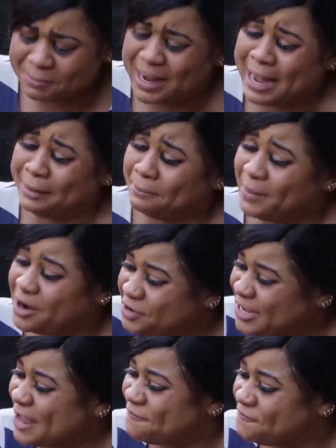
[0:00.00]
Mama, I
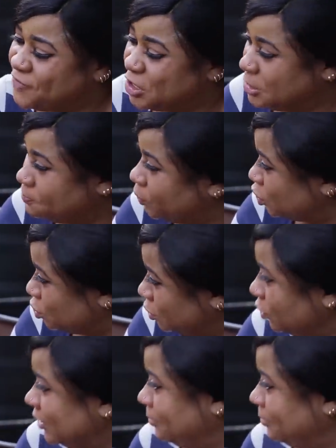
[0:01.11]
married a feeding bottle